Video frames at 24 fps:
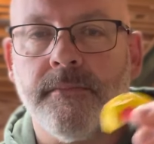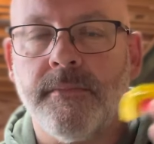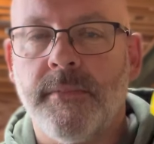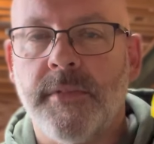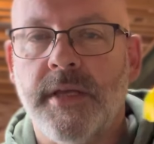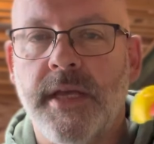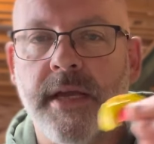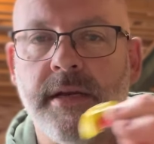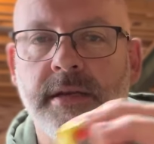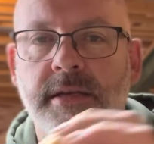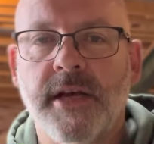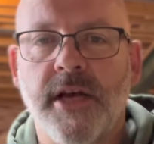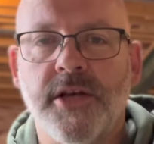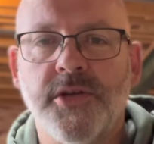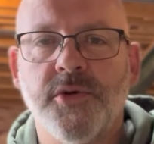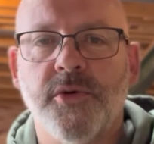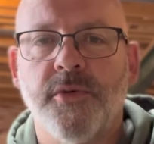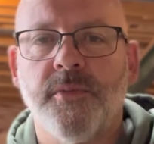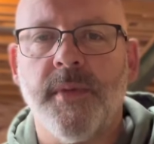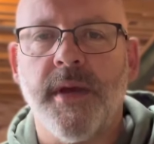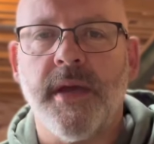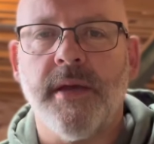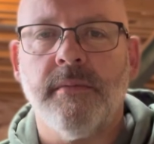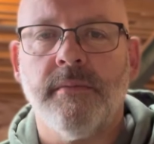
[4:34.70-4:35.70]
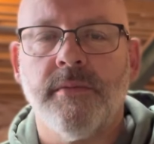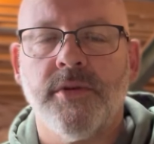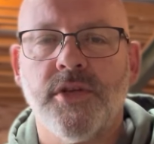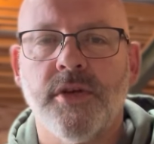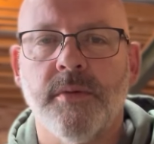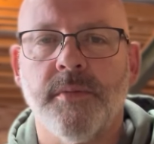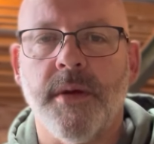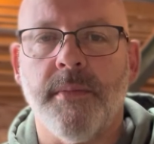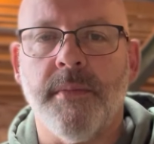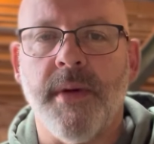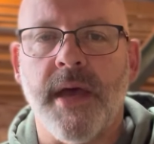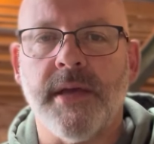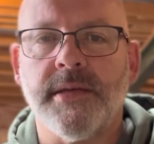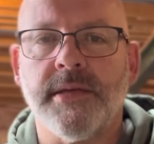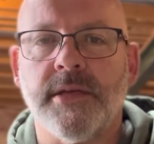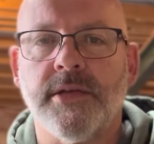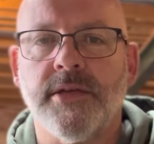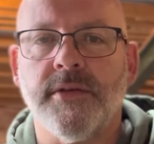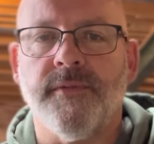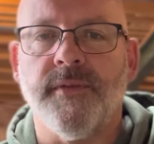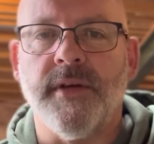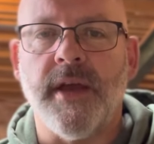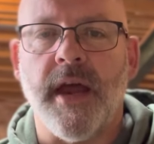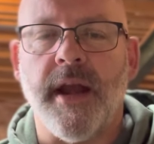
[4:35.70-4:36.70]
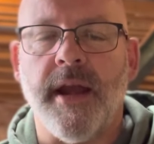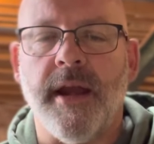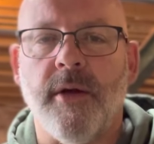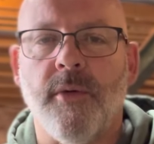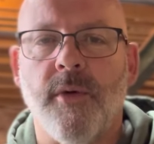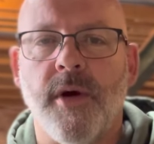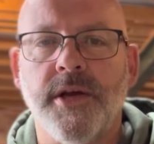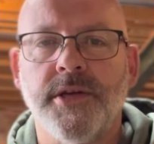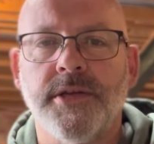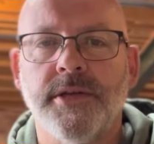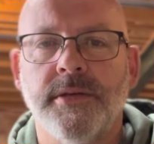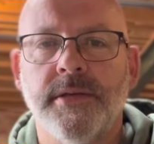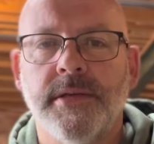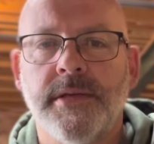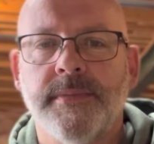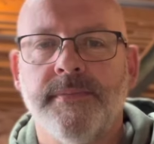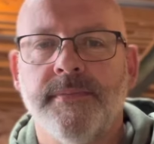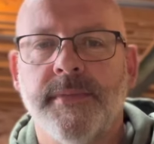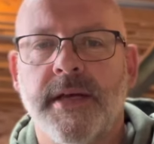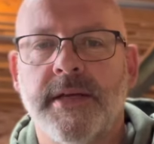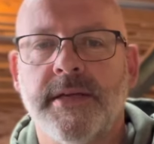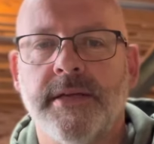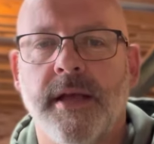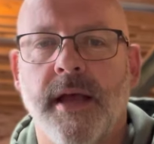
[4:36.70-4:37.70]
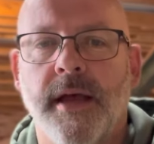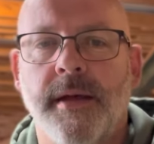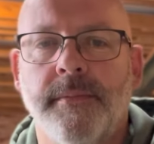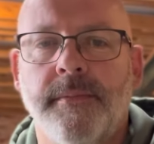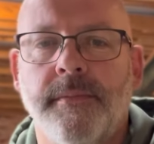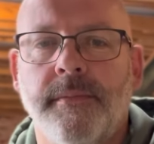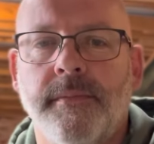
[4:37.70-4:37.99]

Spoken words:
Get in touch with me. Shoot me a message if you got any questions. Thanks a lot.